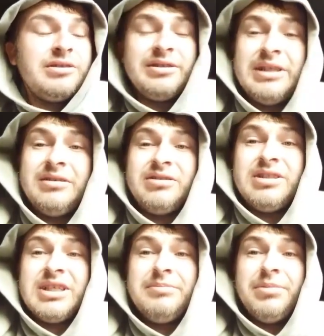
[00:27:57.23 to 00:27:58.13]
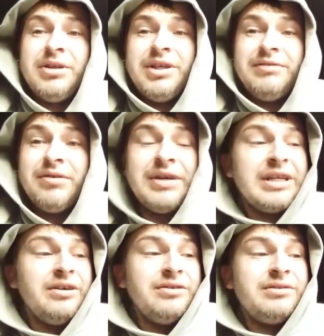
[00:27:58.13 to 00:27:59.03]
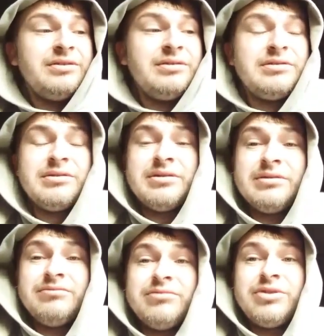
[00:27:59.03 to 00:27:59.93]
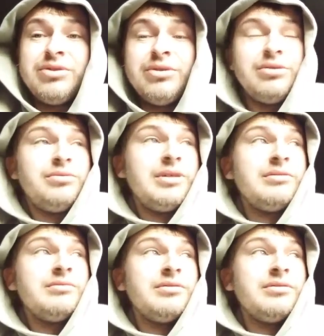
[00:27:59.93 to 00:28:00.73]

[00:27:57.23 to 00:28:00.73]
So now I just had to put another rig on and sort it all